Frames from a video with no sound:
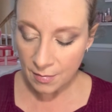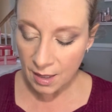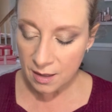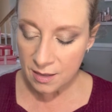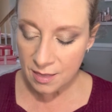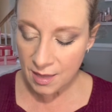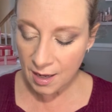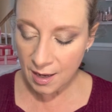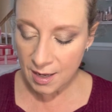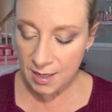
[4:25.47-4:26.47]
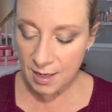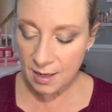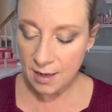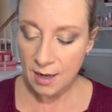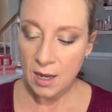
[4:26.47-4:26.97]
And then
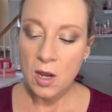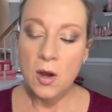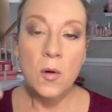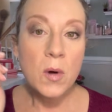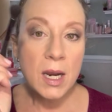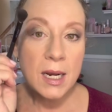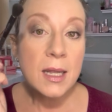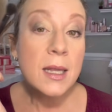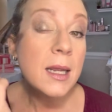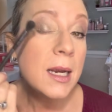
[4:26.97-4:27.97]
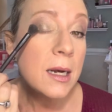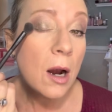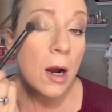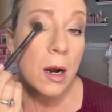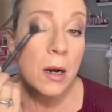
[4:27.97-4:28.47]
we're going to clean
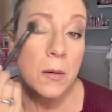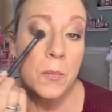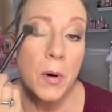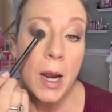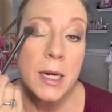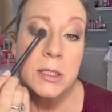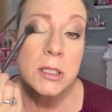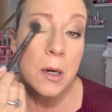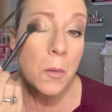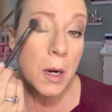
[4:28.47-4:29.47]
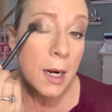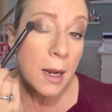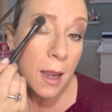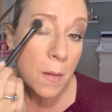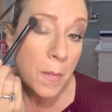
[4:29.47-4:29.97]
our brush, and we're going to
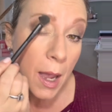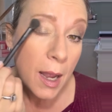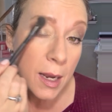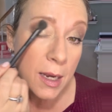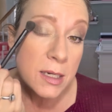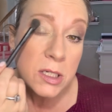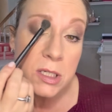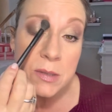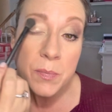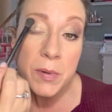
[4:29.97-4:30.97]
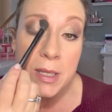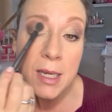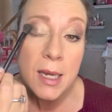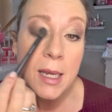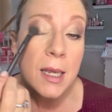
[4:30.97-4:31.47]
come back and just
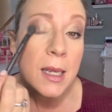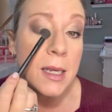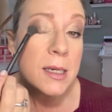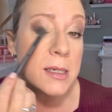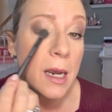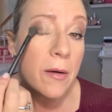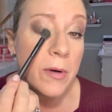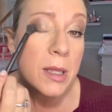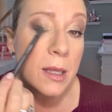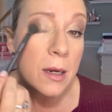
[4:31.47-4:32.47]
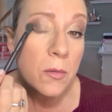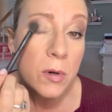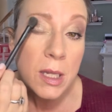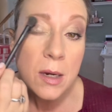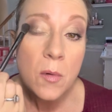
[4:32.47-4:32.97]
blend everything
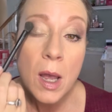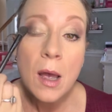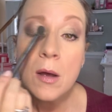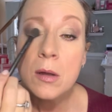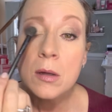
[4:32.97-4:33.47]
really well.